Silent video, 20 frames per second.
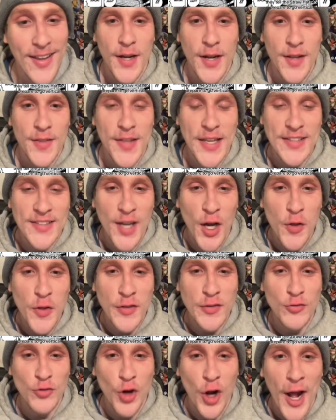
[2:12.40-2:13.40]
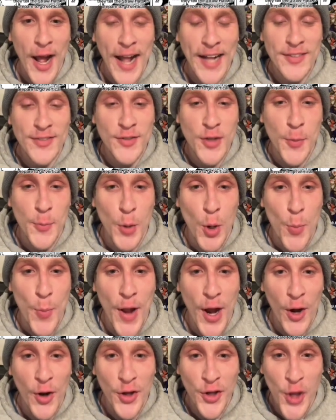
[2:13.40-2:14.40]
They tell the Straw Hats to
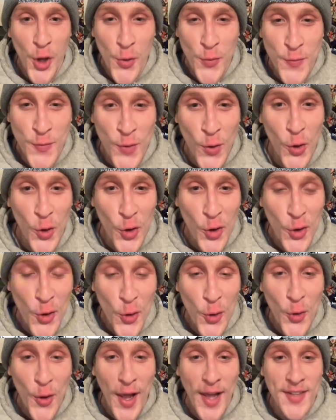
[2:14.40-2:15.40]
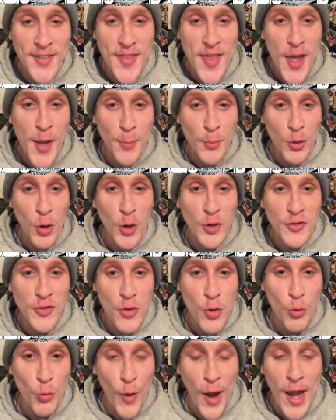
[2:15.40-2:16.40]
prepare to go vertical as they approach
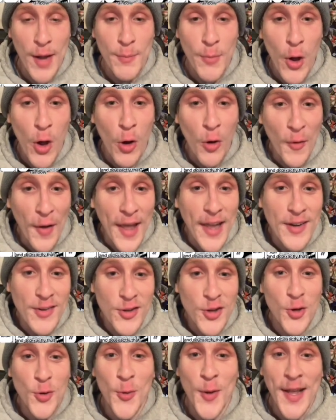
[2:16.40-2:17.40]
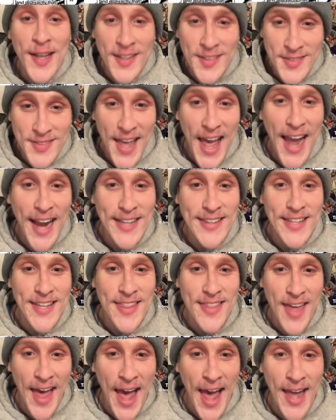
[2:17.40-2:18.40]
the rainbow and do exactly
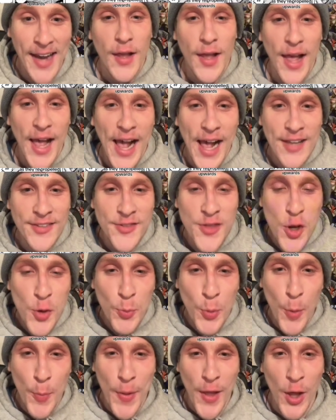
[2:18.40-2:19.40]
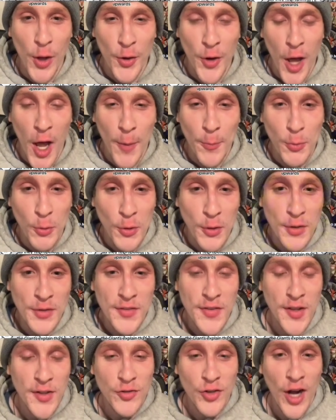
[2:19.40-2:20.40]
that. As they're propelled
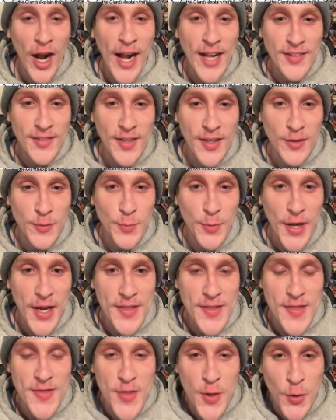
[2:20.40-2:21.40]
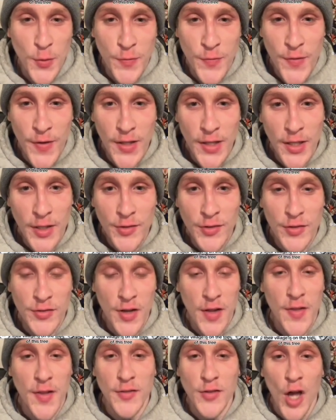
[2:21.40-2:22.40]
upwards, the Giants explain that their village is
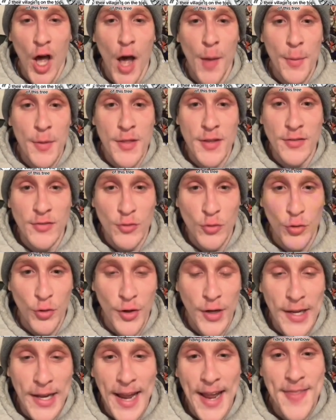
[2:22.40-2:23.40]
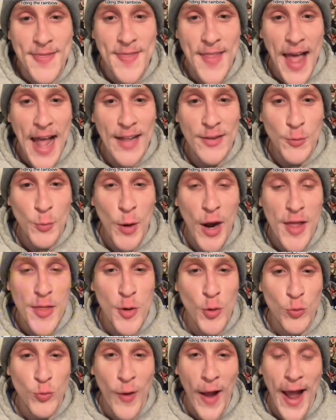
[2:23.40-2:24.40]
on the top of this tree and that's why
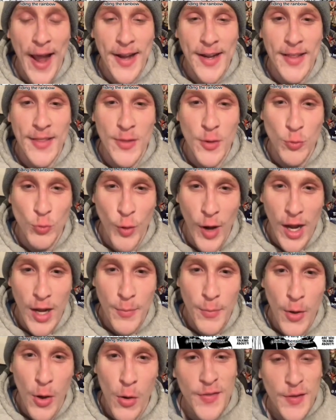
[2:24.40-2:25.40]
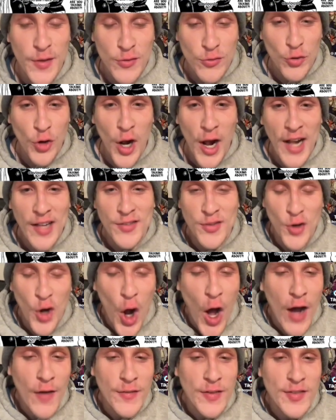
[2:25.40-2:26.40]
they're riding the rainbow. The Straw Hats are
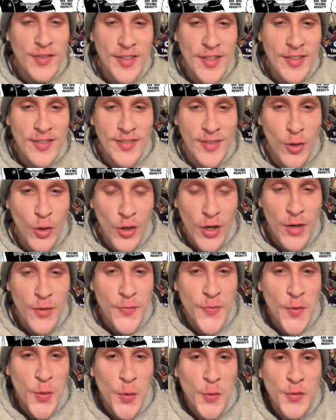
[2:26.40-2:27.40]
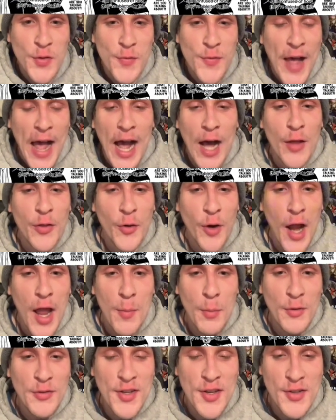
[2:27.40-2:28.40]
obviously still confused of how they're
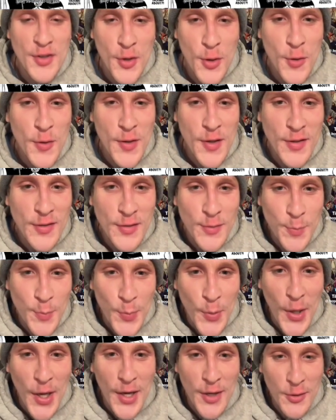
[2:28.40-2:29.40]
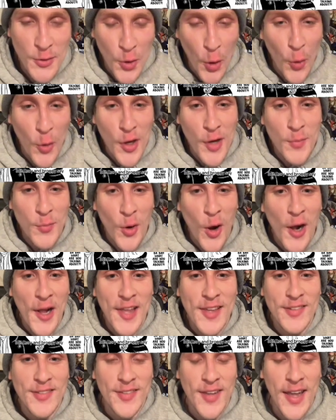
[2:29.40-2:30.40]
able to do this, but Dory and
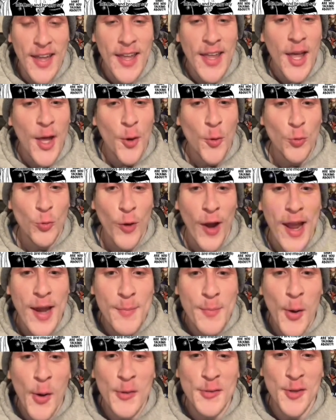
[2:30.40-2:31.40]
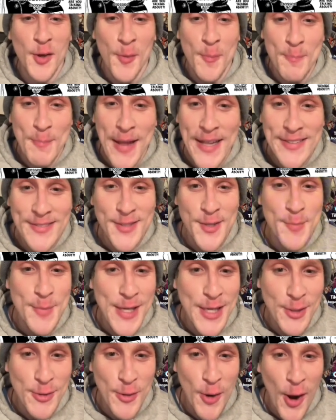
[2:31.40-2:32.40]
Broggy say rainbows are meant to
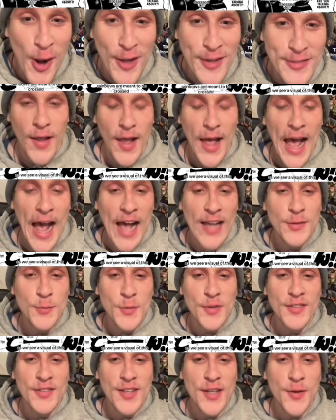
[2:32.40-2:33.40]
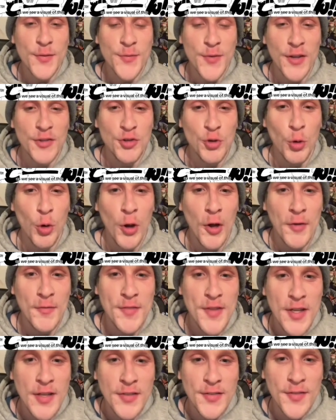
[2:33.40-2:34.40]
be crossed. As we see a visual of
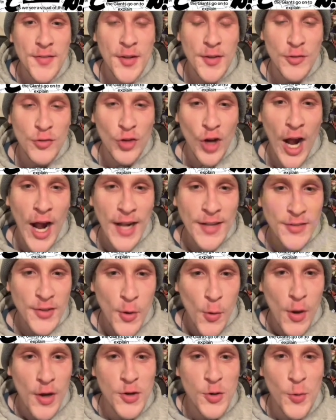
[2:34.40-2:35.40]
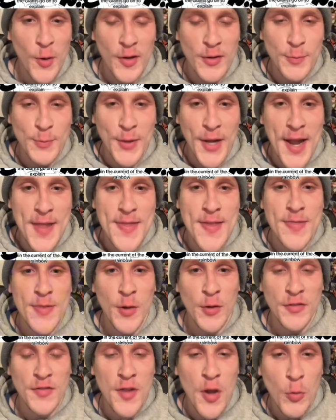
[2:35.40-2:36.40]
this, the Giants go on to explain that
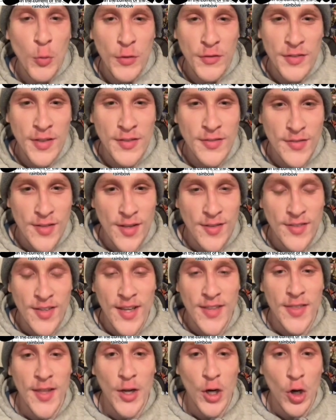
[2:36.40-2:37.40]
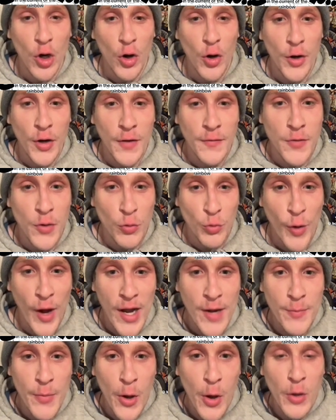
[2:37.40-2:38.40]
there's no resistance in the current of the
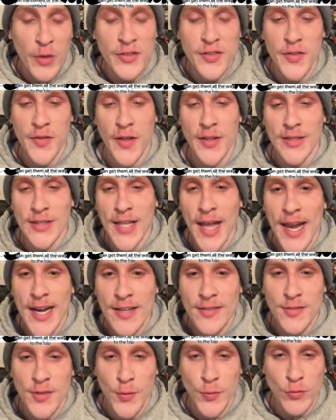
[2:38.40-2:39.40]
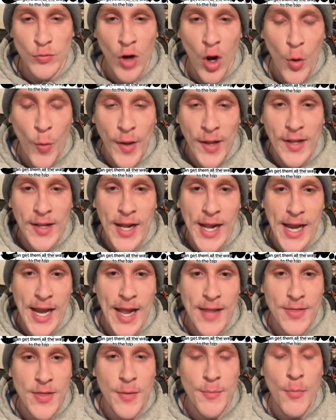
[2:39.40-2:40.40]
rainbow, so the lightest of rowing can
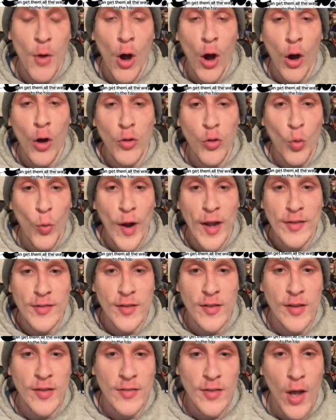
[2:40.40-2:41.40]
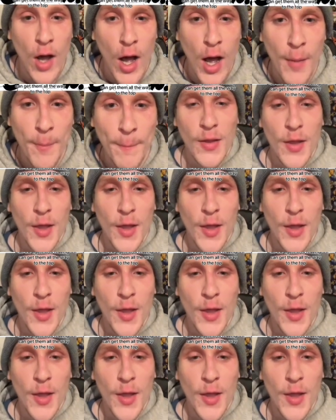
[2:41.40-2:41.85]
get them all the way to the top.